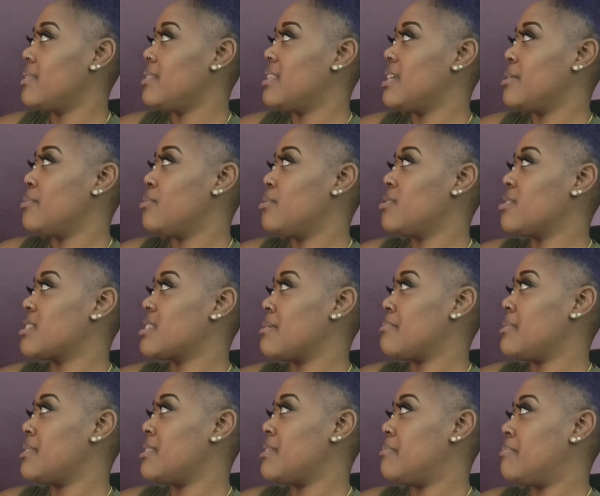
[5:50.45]
They were
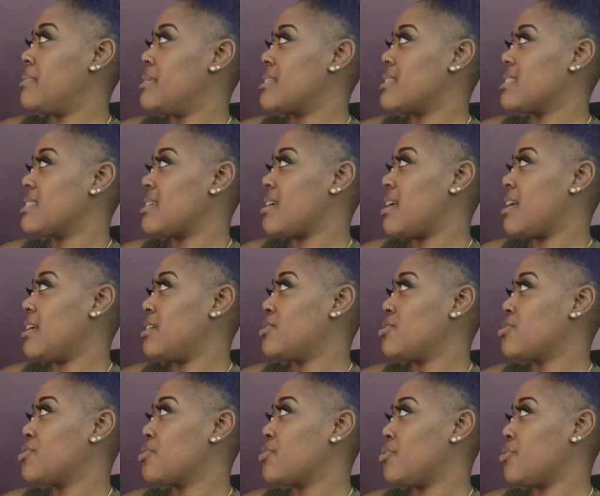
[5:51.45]
some of the bits that I
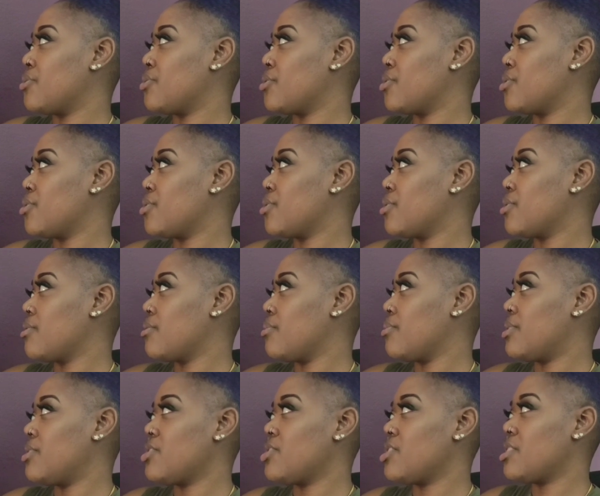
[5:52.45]
took
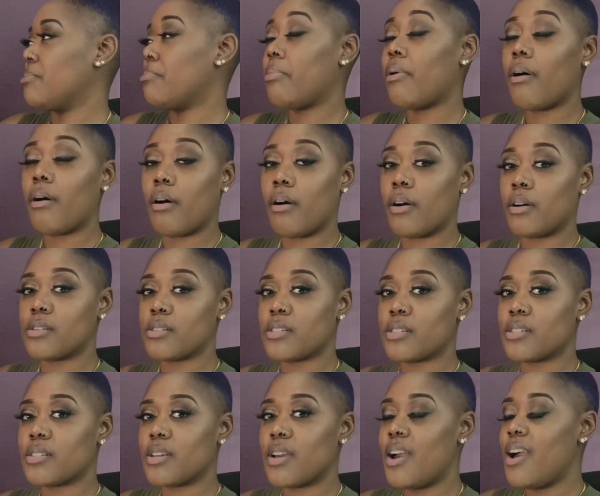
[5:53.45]
when she
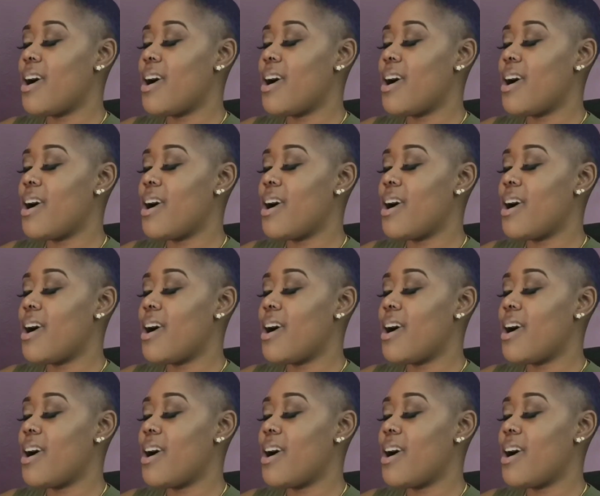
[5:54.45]
passed,